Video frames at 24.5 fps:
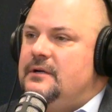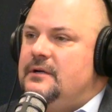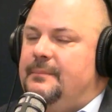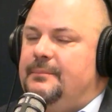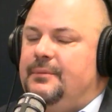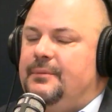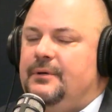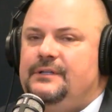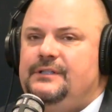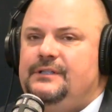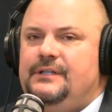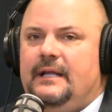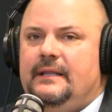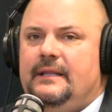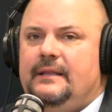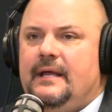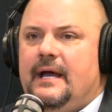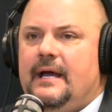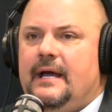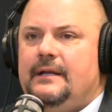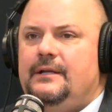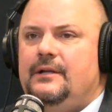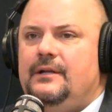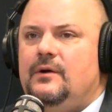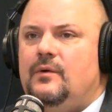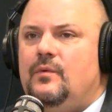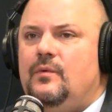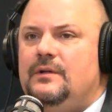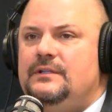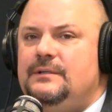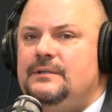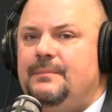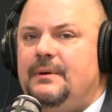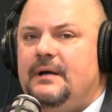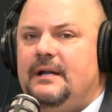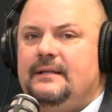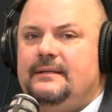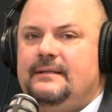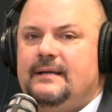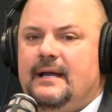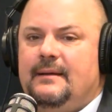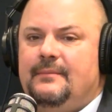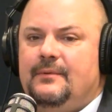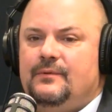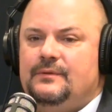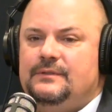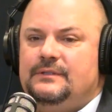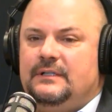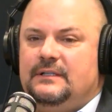I appreciate that. Once upon a
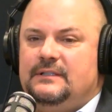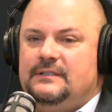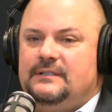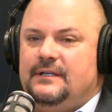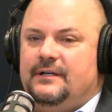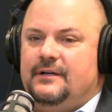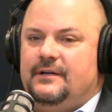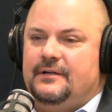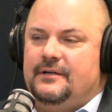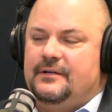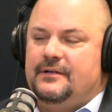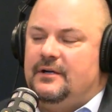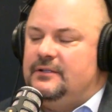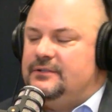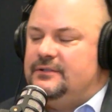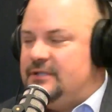time, it was considered an